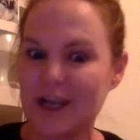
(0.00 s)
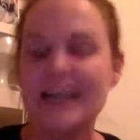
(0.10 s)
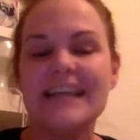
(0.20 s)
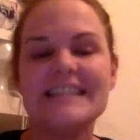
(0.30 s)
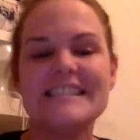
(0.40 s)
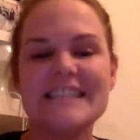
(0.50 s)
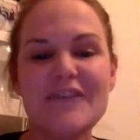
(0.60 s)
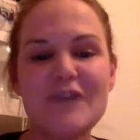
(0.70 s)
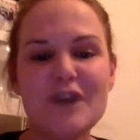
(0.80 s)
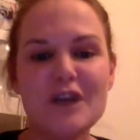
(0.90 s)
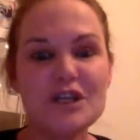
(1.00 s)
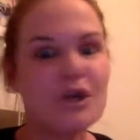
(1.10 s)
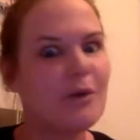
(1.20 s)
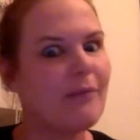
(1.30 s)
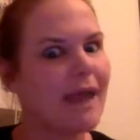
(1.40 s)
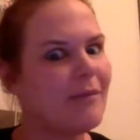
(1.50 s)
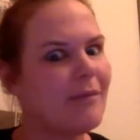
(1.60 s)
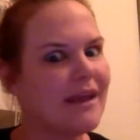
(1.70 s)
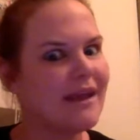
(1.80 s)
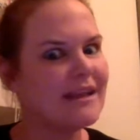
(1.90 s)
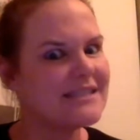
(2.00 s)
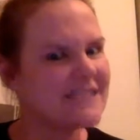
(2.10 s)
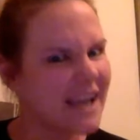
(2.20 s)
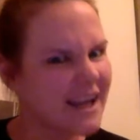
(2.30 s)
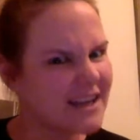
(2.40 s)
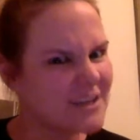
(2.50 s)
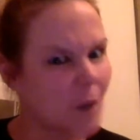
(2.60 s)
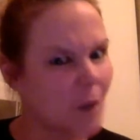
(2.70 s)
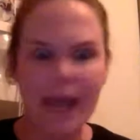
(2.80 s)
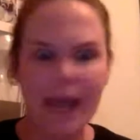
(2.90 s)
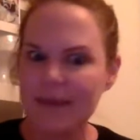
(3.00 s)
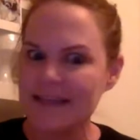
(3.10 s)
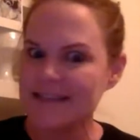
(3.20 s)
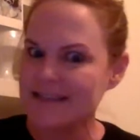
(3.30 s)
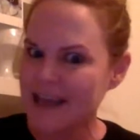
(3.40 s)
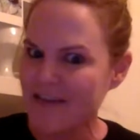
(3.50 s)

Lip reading: See if you can do maybe 6 or maybe 7.